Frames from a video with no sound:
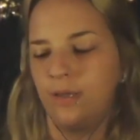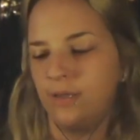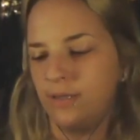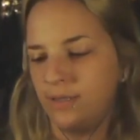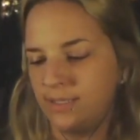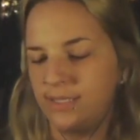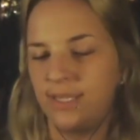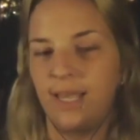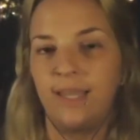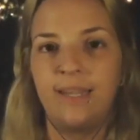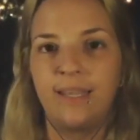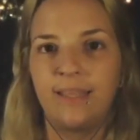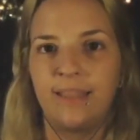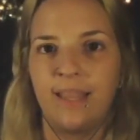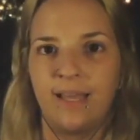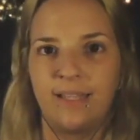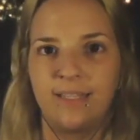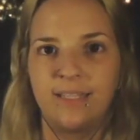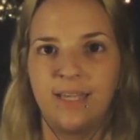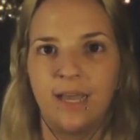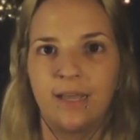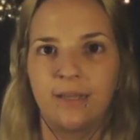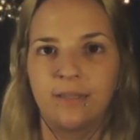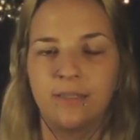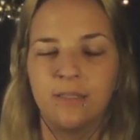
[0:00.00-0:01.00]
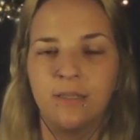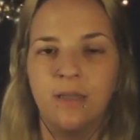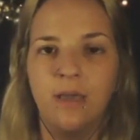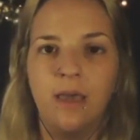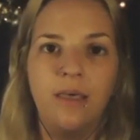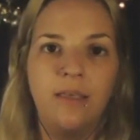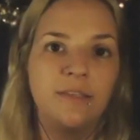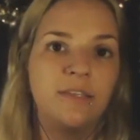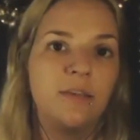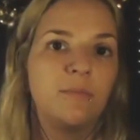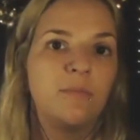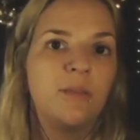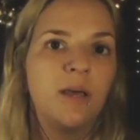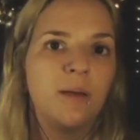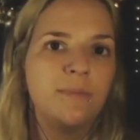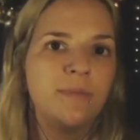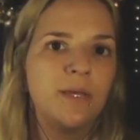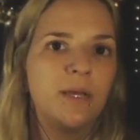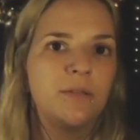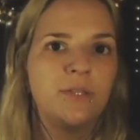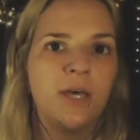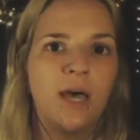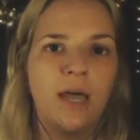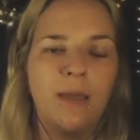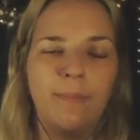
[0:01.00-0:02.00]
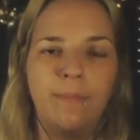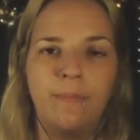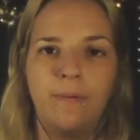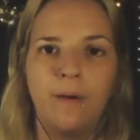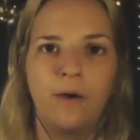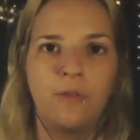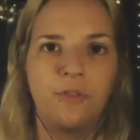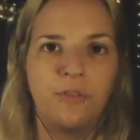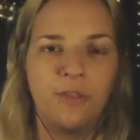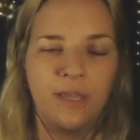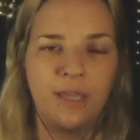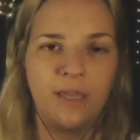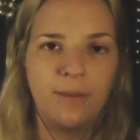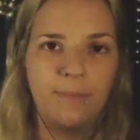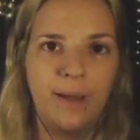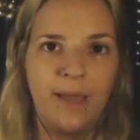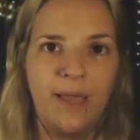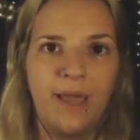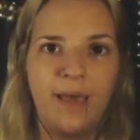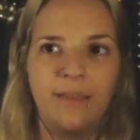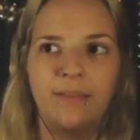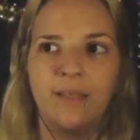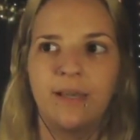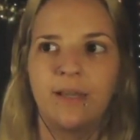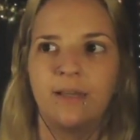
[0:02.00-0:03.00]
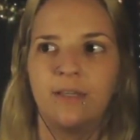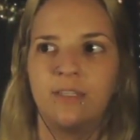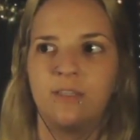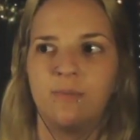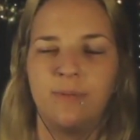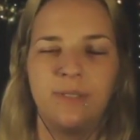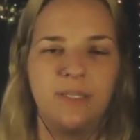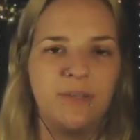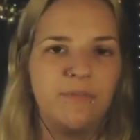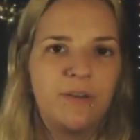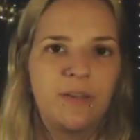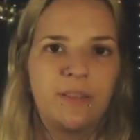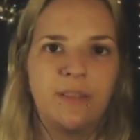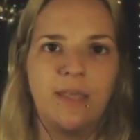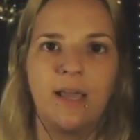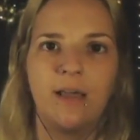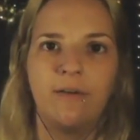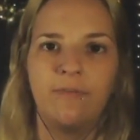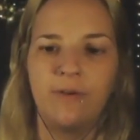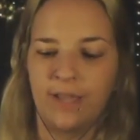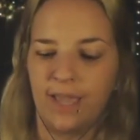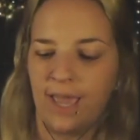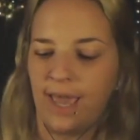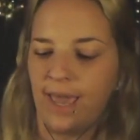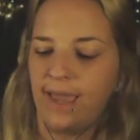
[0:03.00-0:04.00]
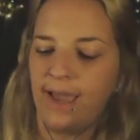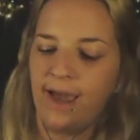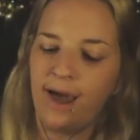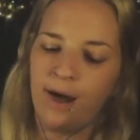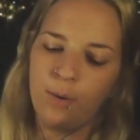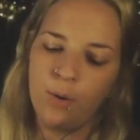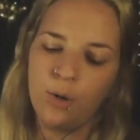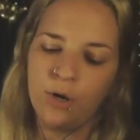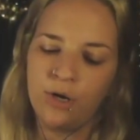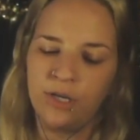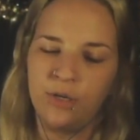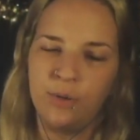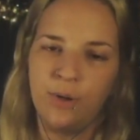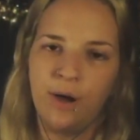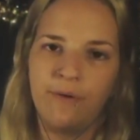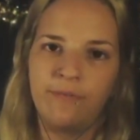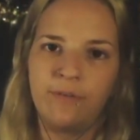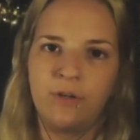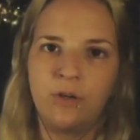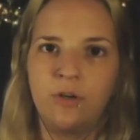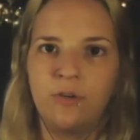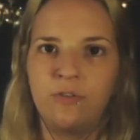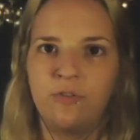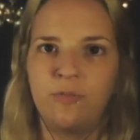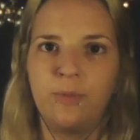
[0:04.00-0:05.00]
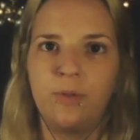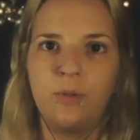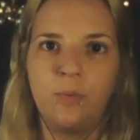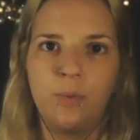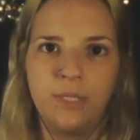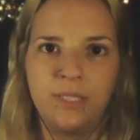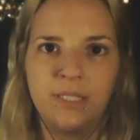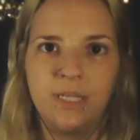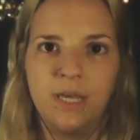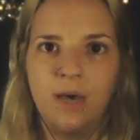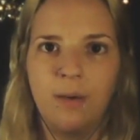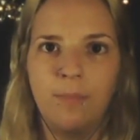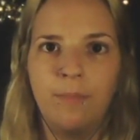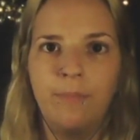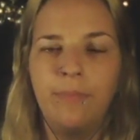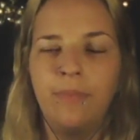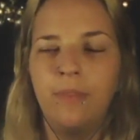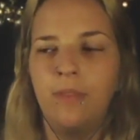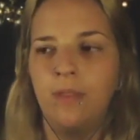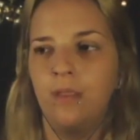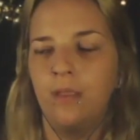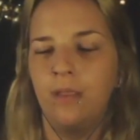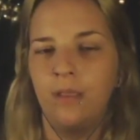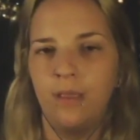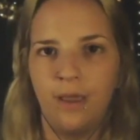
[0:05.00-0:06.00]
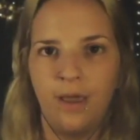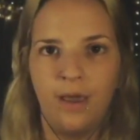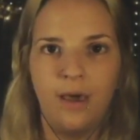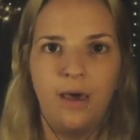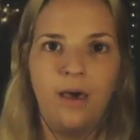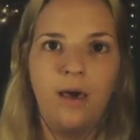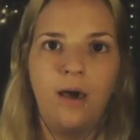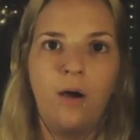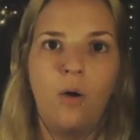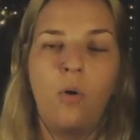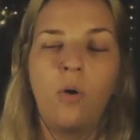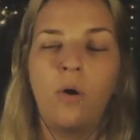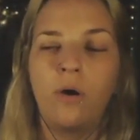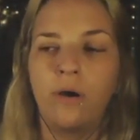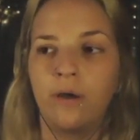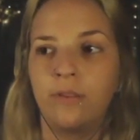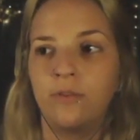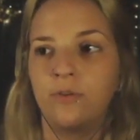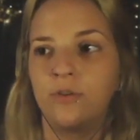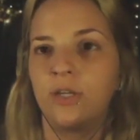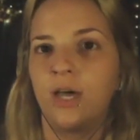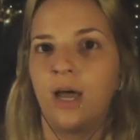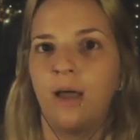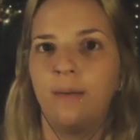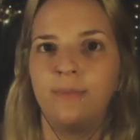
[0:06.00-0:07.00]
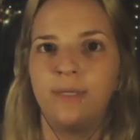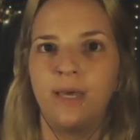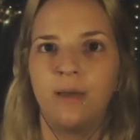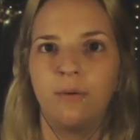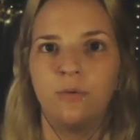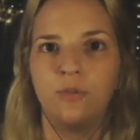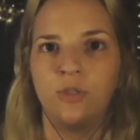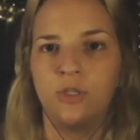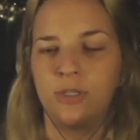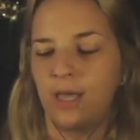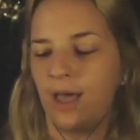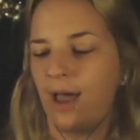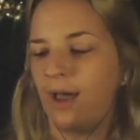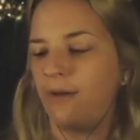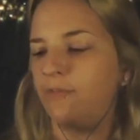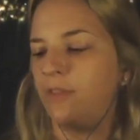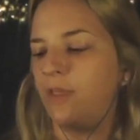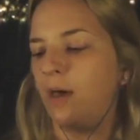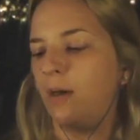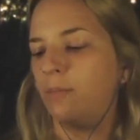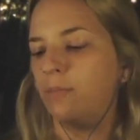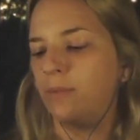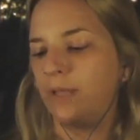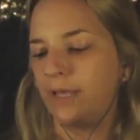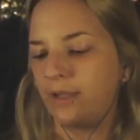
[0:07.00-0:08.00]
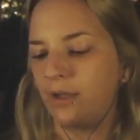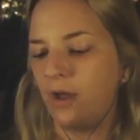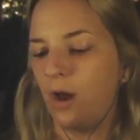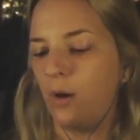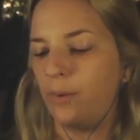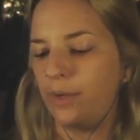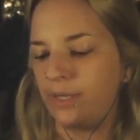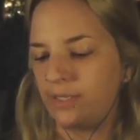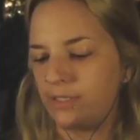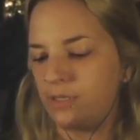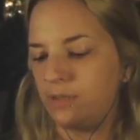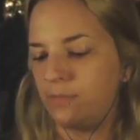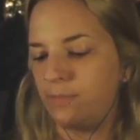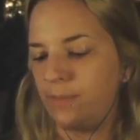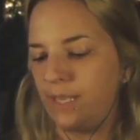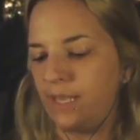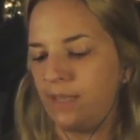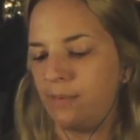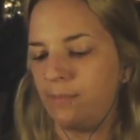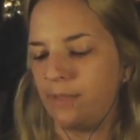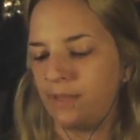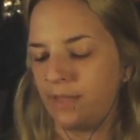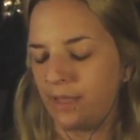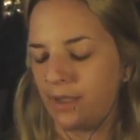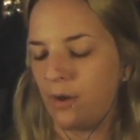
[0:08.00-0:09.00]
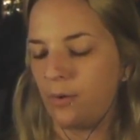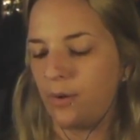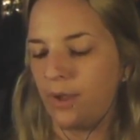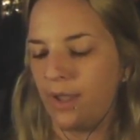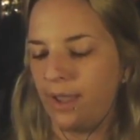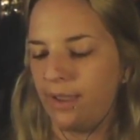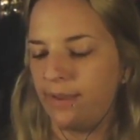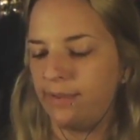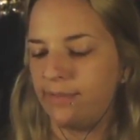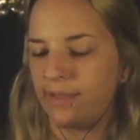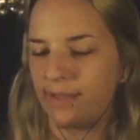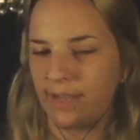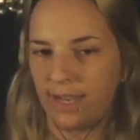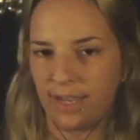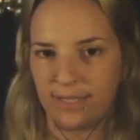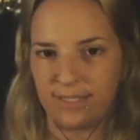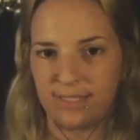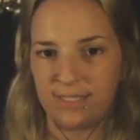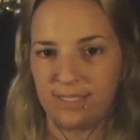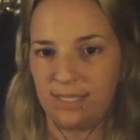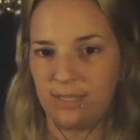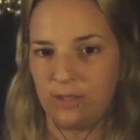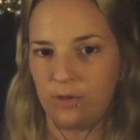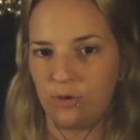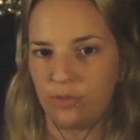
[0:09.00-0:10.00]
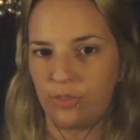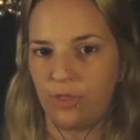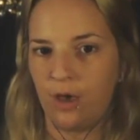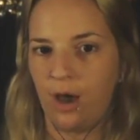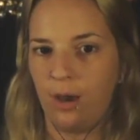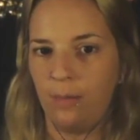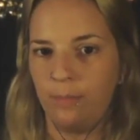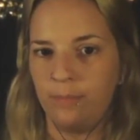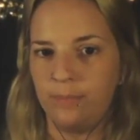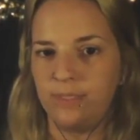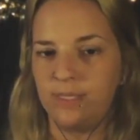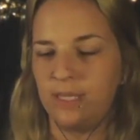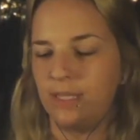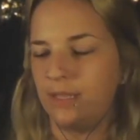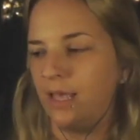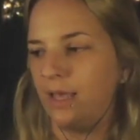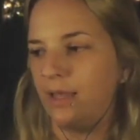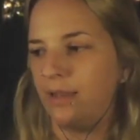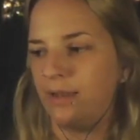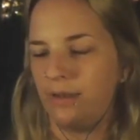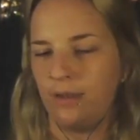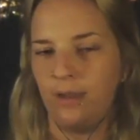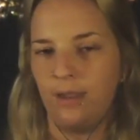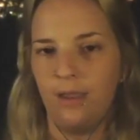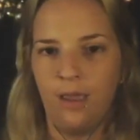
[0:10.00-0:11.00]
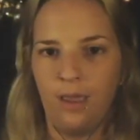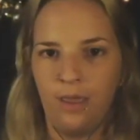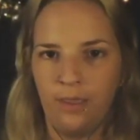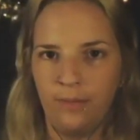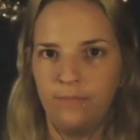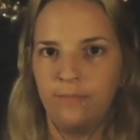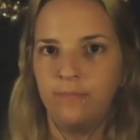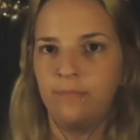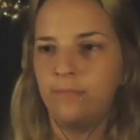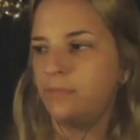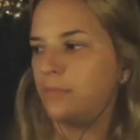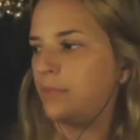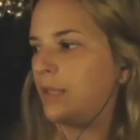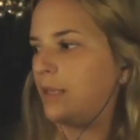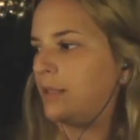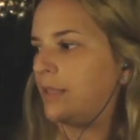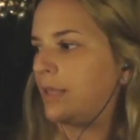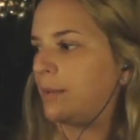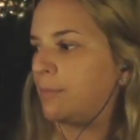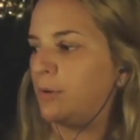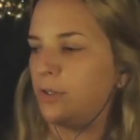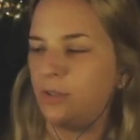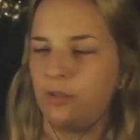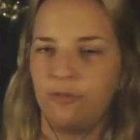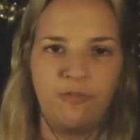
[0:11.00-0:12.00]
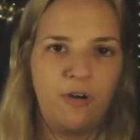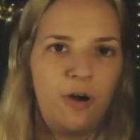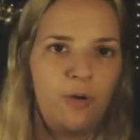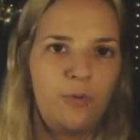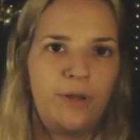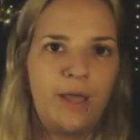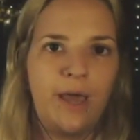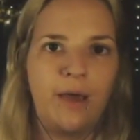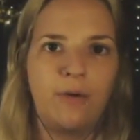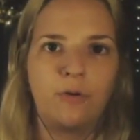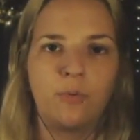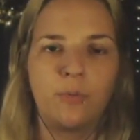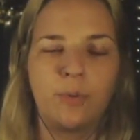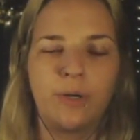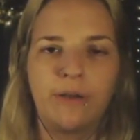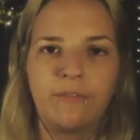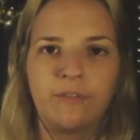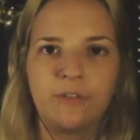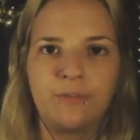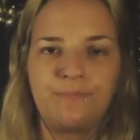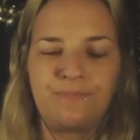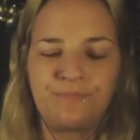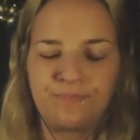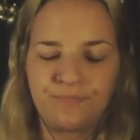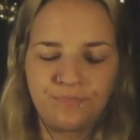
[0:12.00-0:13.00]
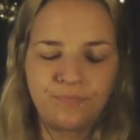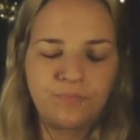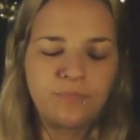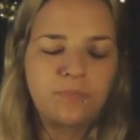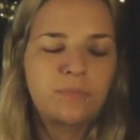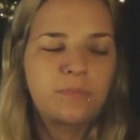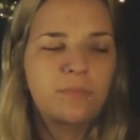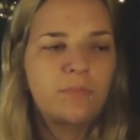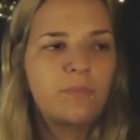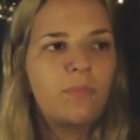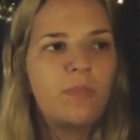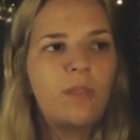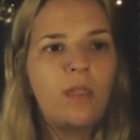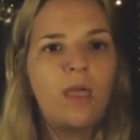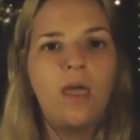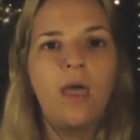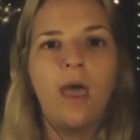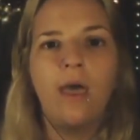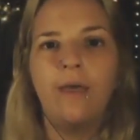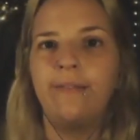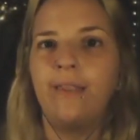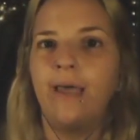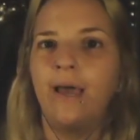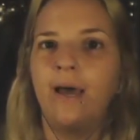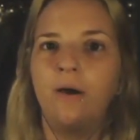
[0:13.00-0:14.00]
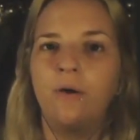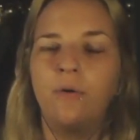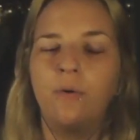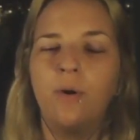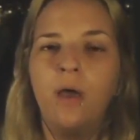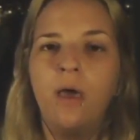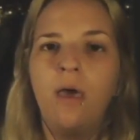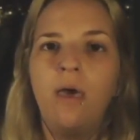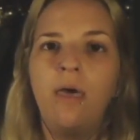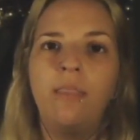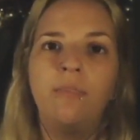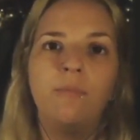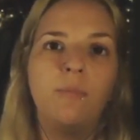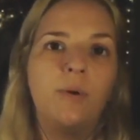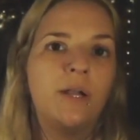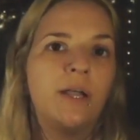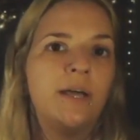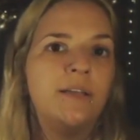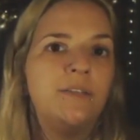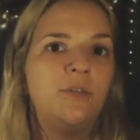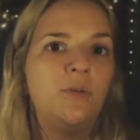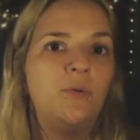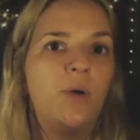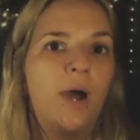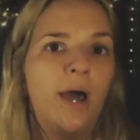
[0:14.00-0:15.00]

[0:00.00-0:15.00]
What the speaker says: sending that text. Sometimes I'll think in my head like a specific thing of like, hey, how are you? Haven't heard from you. What's up? Or other times I will just have them like going to me and being like, okay, and like I see their thumbs and then they like put the phone down or whatever. Now, what I do